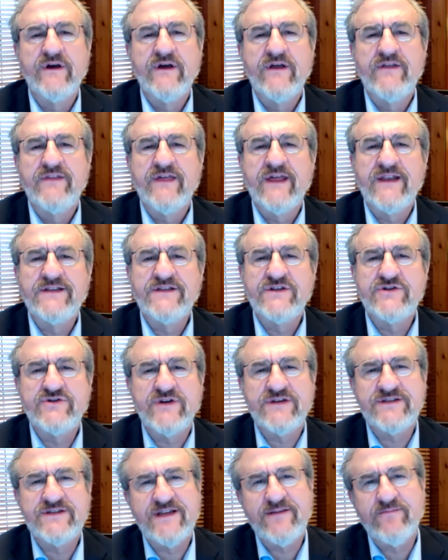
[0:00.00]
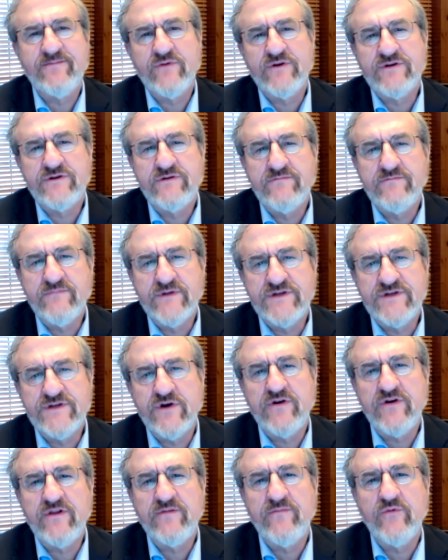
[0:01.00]
that is addressing
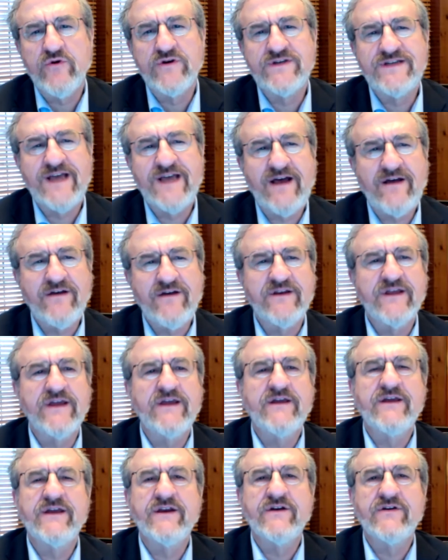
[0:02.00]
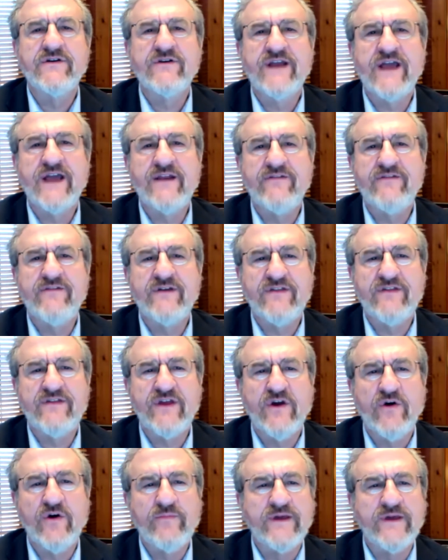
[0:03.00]
maternal mortality in her native
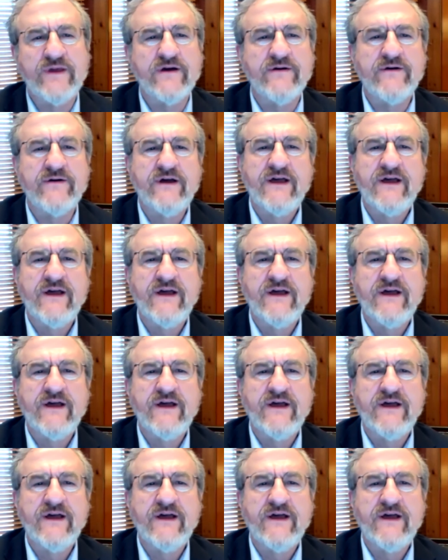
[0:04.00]
Ethiopia